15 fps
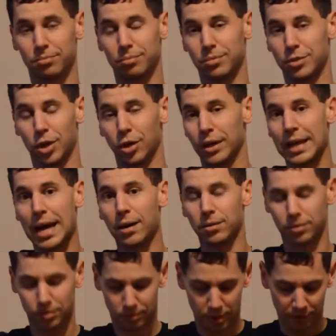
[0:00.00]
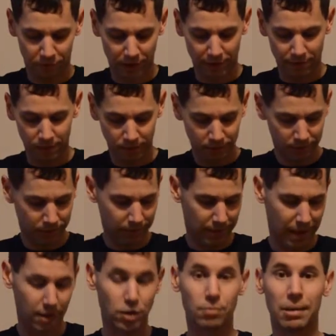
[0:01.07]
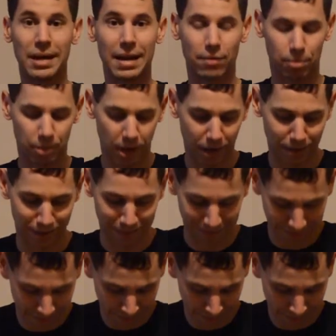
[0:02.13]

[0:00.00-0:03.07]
dark out forever, that you might have a problem.